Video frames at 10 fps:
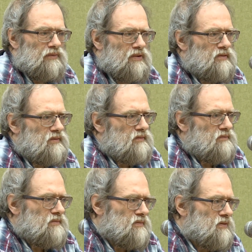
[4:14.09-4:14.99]
but
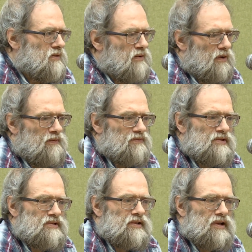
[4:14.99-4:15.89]

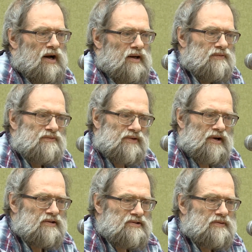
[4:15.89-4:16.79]
obviously, I'm
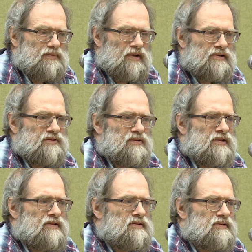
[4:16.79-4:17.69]
very surprised to
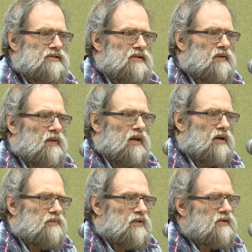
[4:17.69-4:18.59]
hear this.
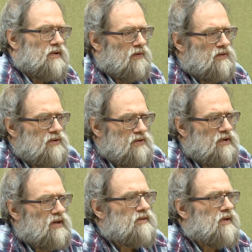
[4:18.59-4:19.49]
But on the
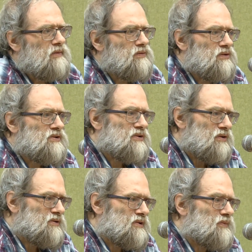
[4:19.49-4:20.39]
other hand, I'm not
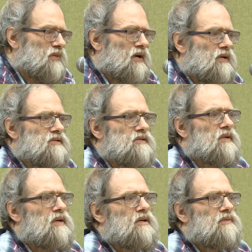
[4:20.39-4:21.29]
so surprised,
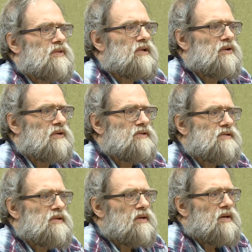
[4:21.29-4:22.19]

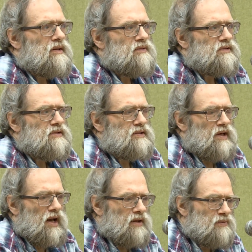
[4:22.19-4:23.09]
because, you see,
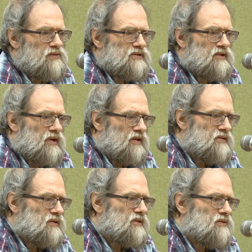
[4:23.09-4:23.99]
the animus
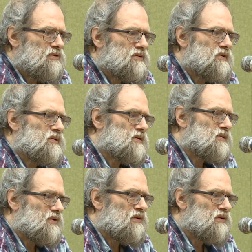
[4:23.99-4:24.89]
against Hindus is
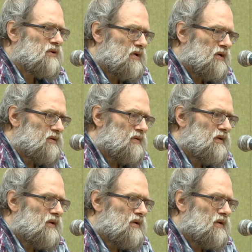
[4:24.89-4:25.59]
so great